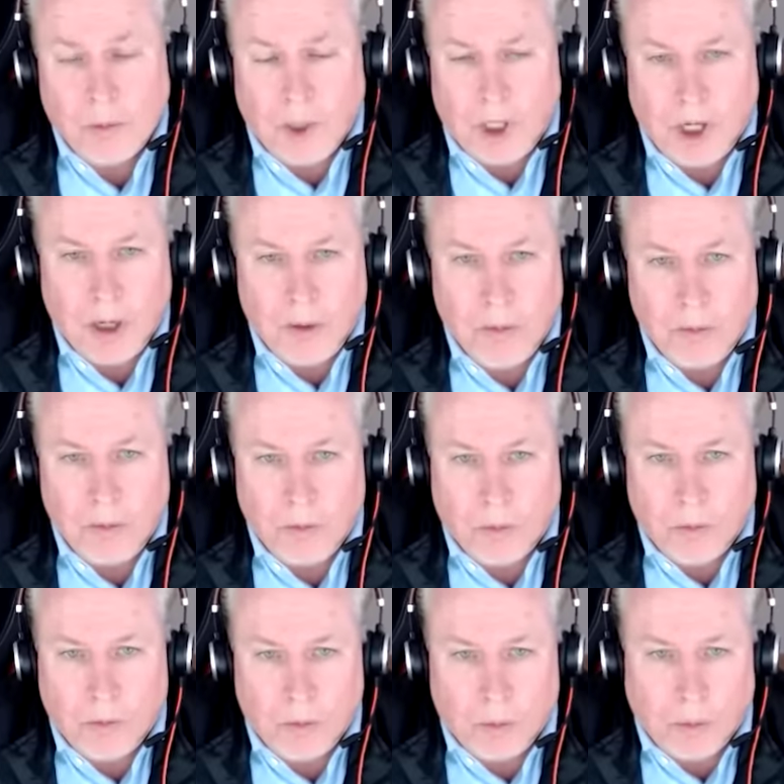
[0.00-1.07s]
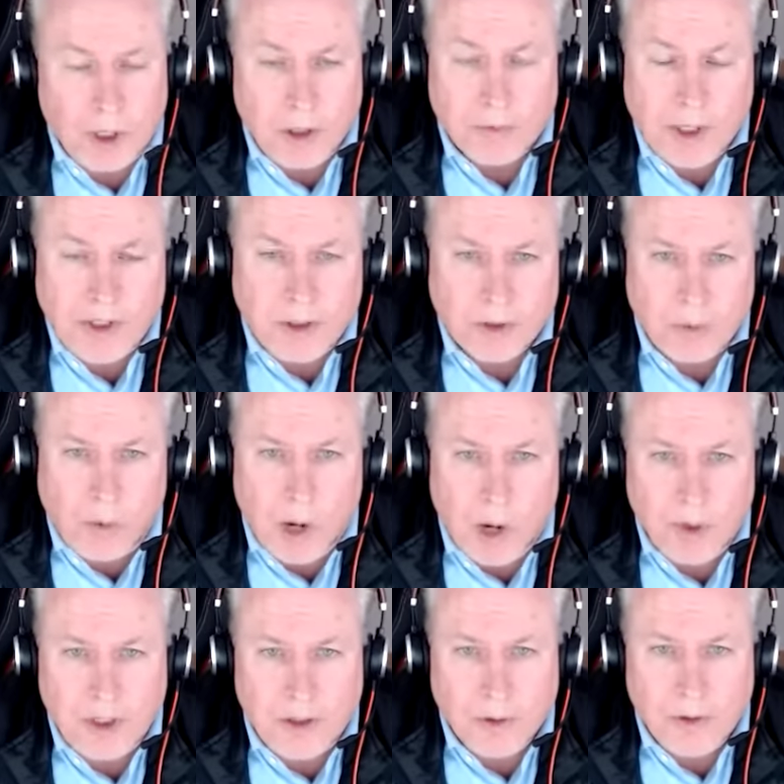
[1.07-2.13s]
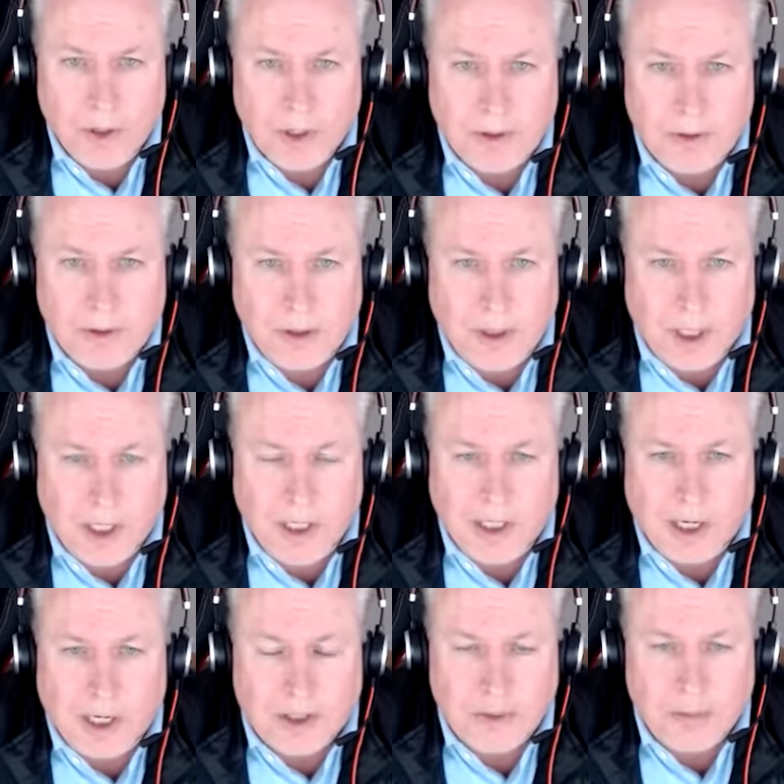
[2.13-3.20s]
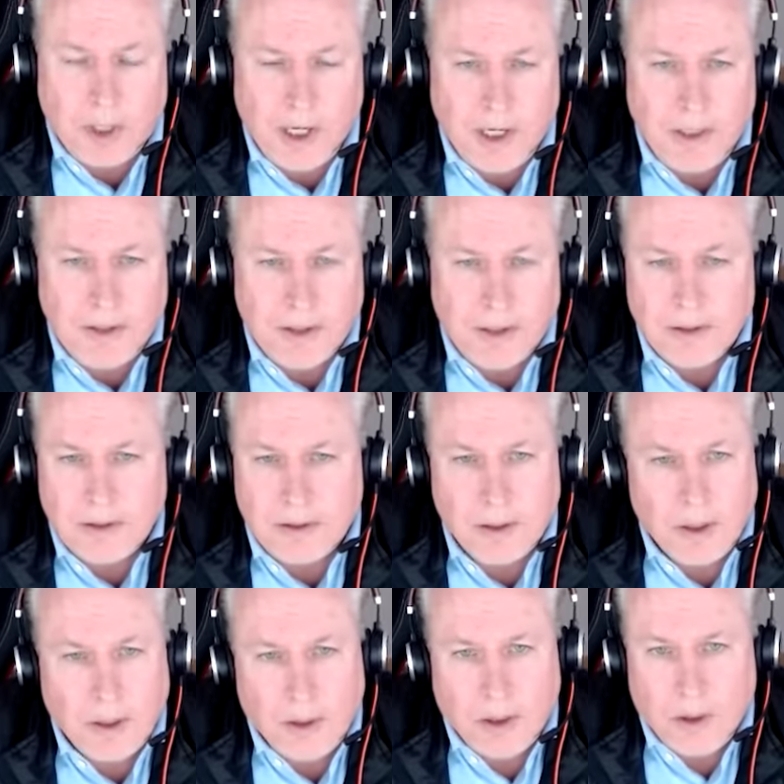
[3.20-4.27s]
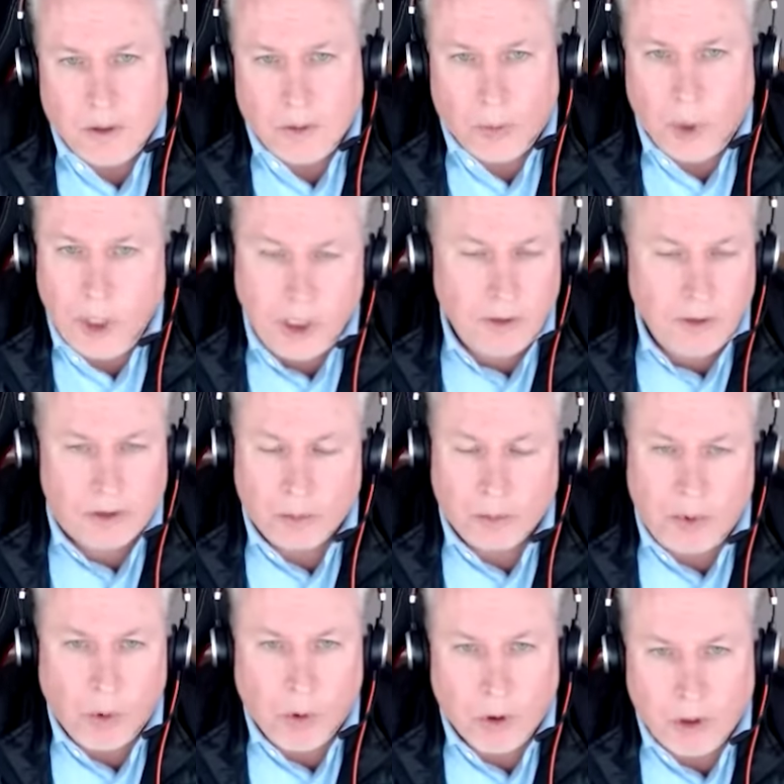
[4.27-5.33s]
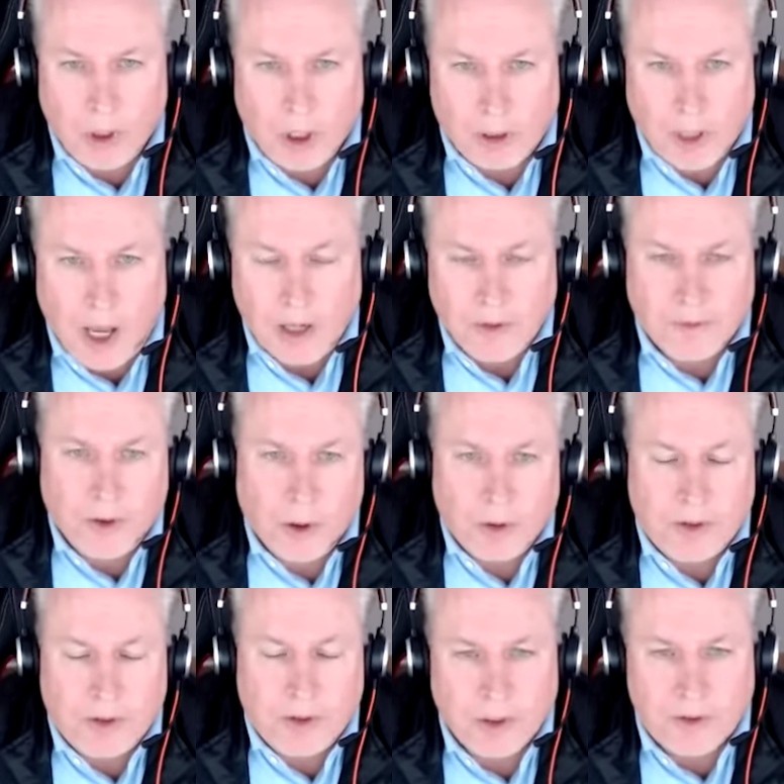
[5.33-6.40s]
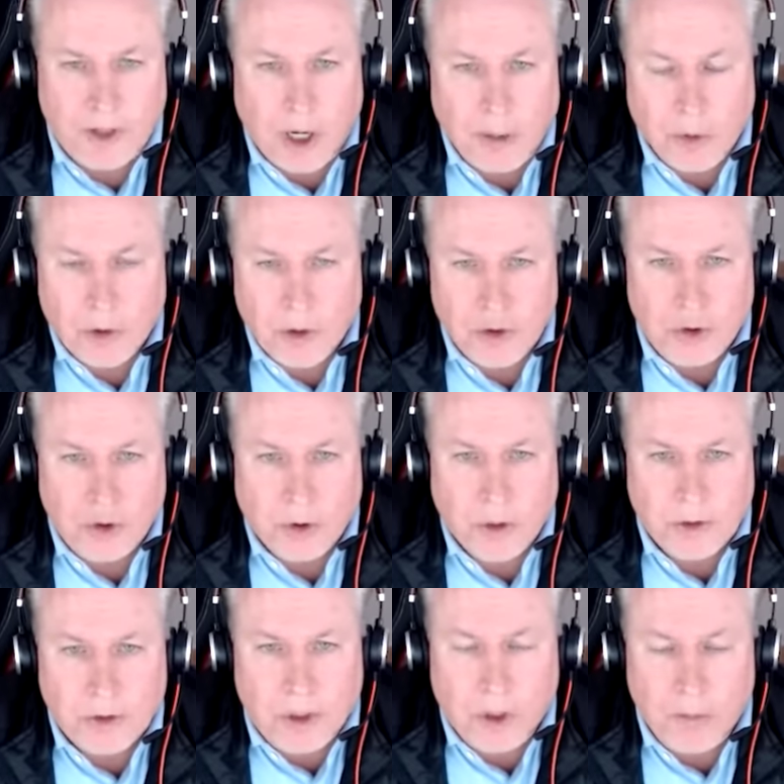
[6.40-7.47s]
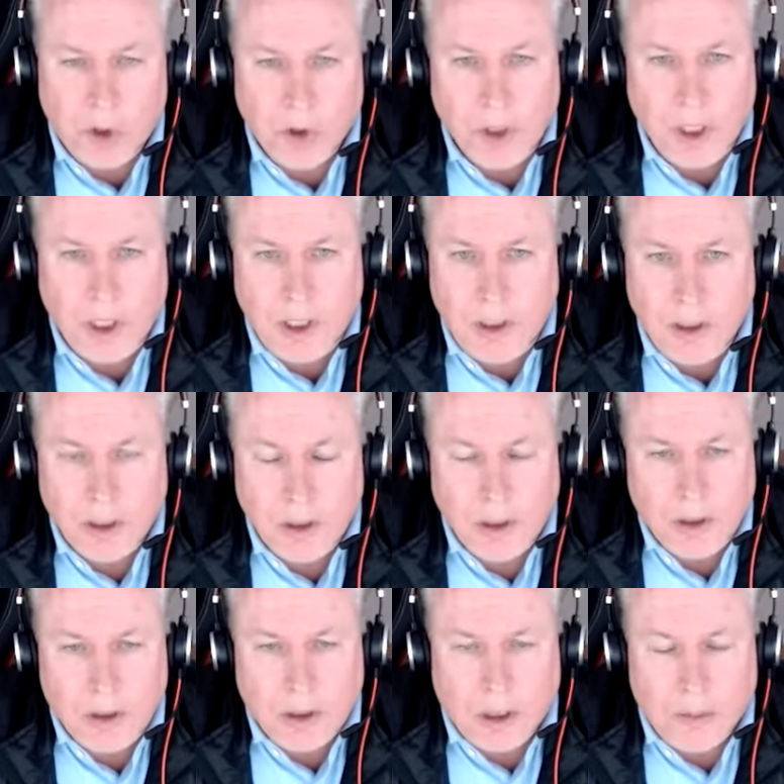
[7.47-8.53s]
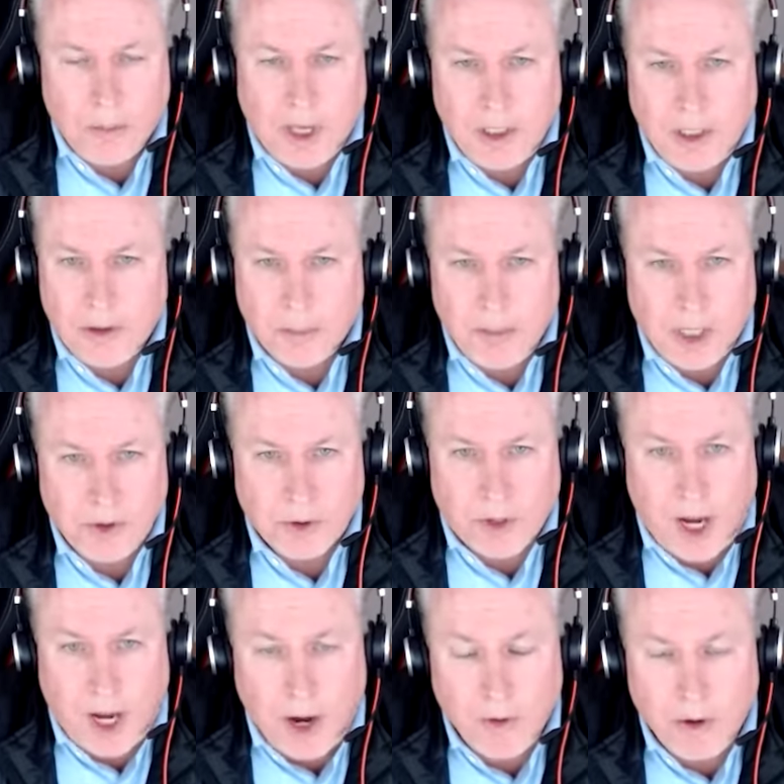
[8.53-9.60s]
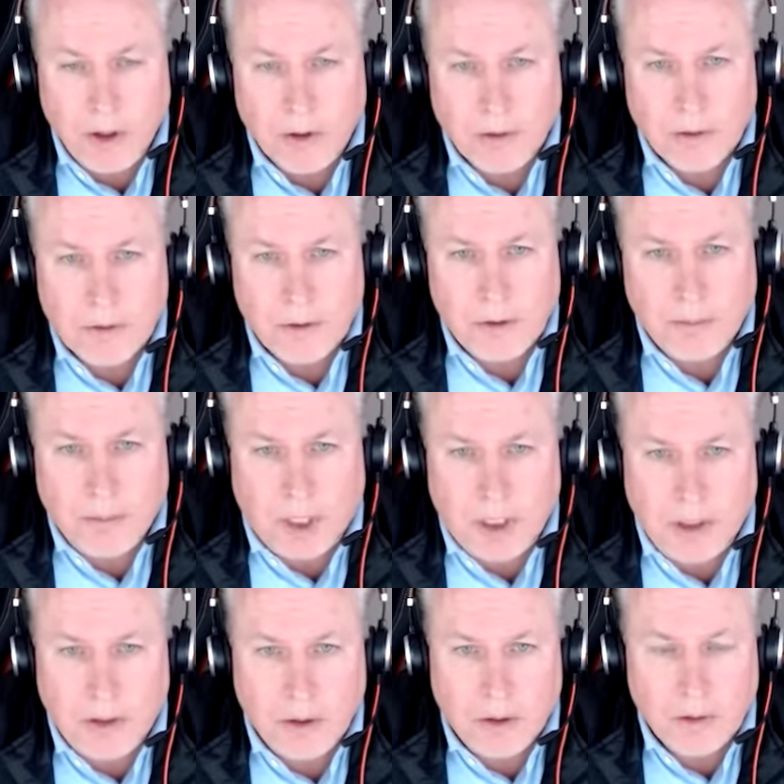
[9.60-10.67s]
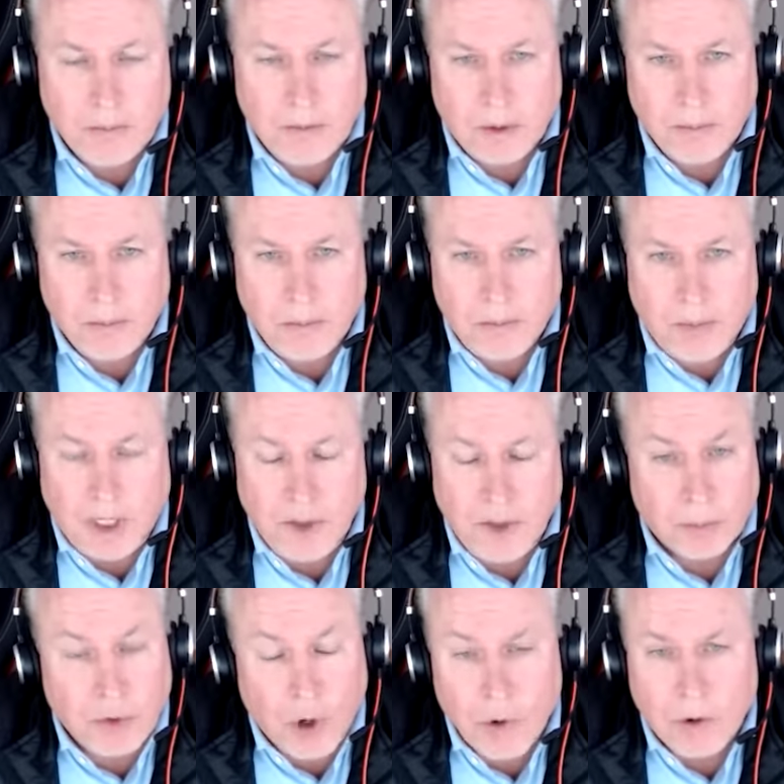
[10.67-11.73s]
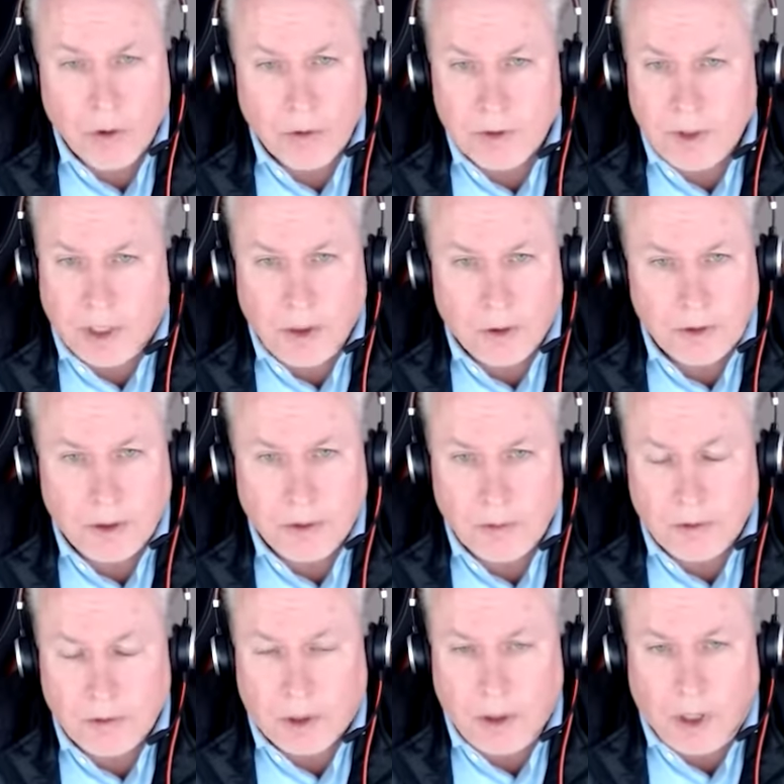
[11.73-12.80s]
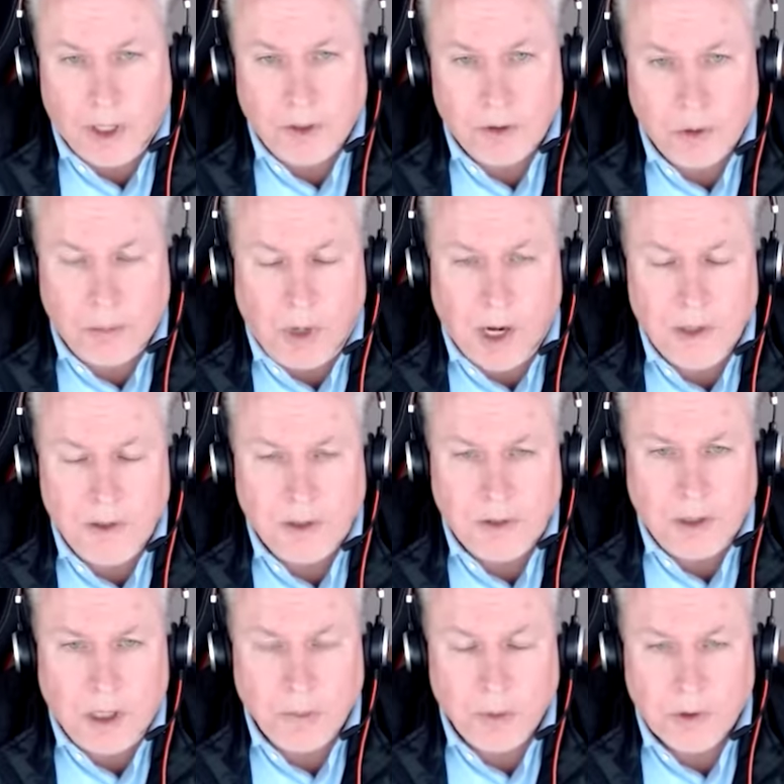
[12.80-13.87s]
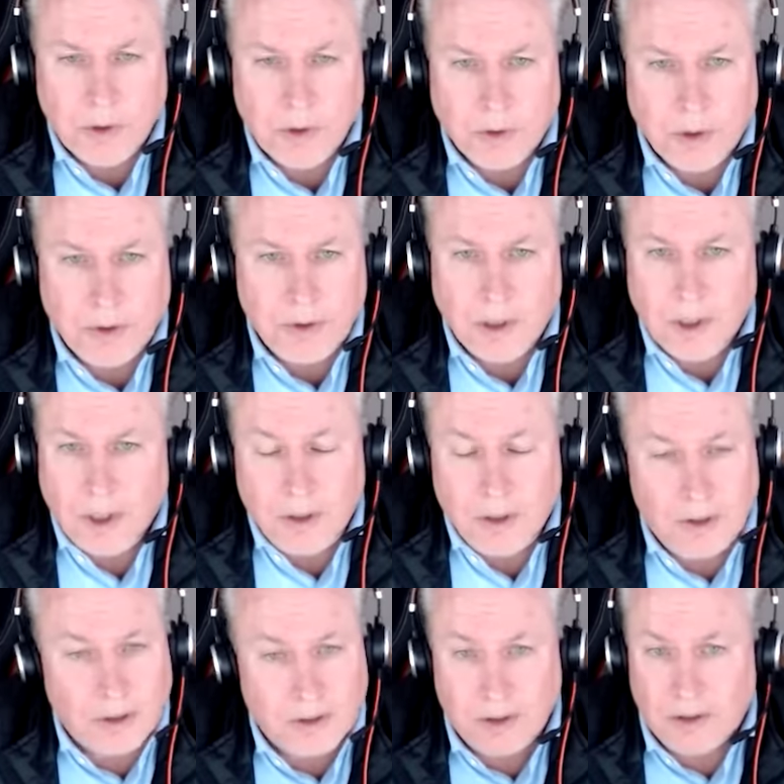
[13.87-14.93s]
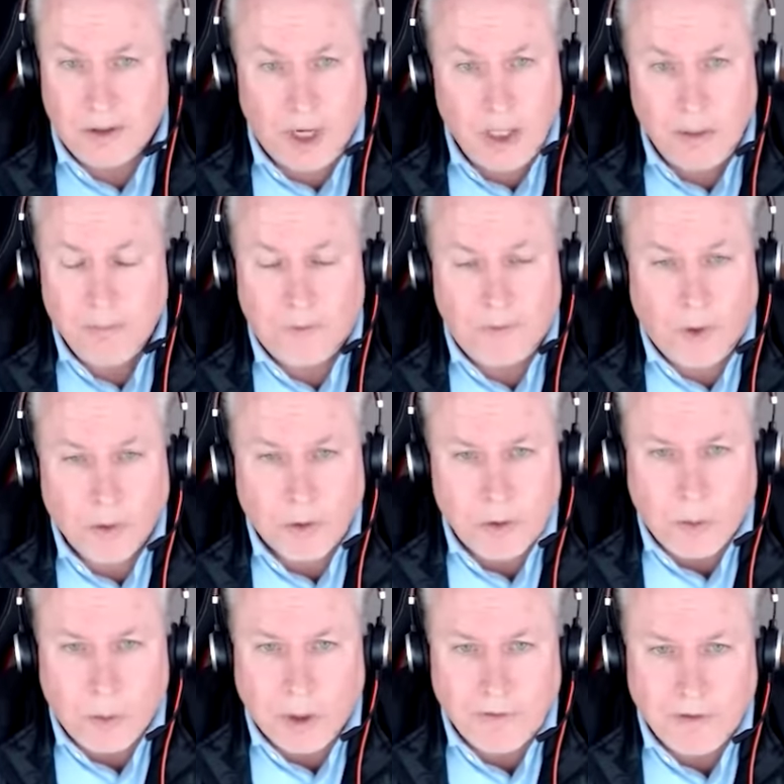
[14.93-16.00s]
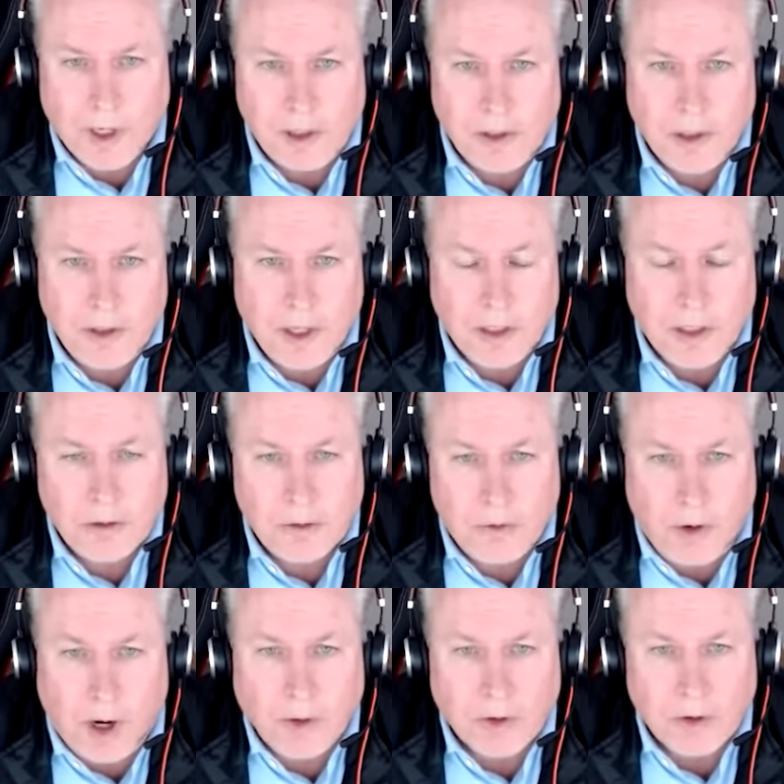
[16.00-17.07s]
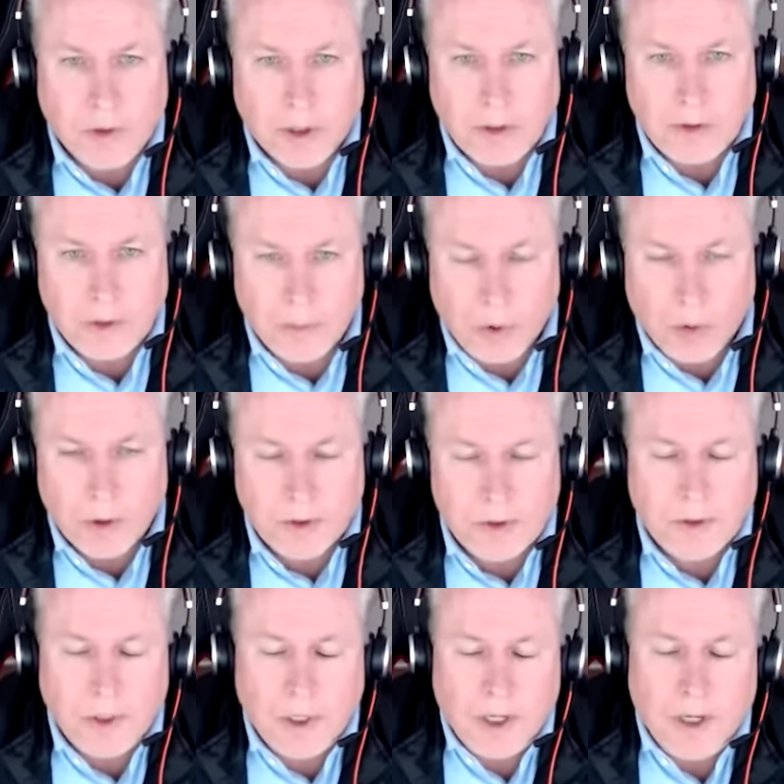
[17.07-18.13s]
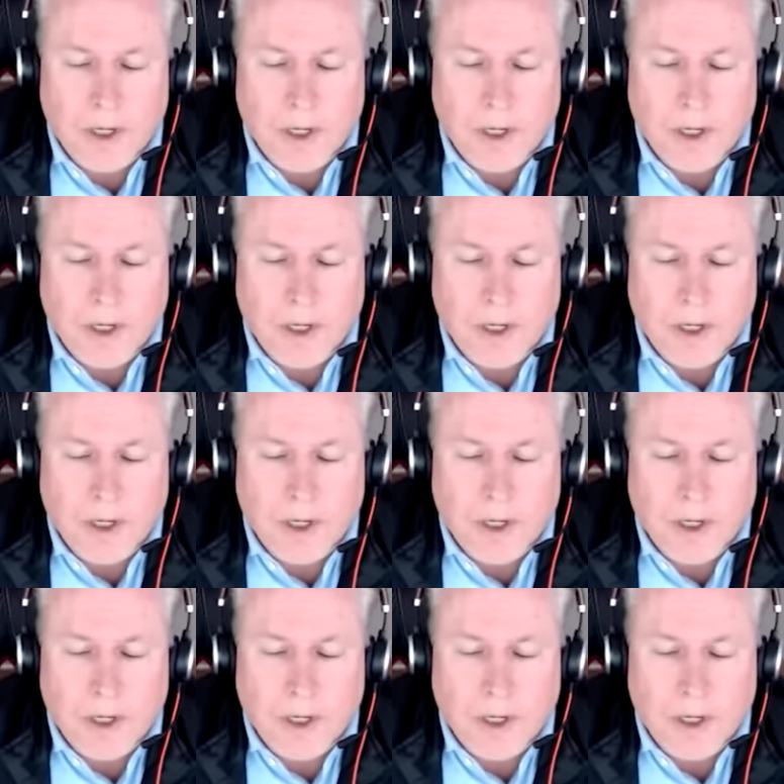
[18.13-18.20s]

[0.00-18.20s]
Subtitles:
one of the reasons why we do this, Yinan and I explained, is we support a lot of folks in the cyber insurance community. Many of the major carriers, many of the major brokers, and also the clients who buy the cyber insurance, just the same folks, quite frankly, that CrowdStrike supports.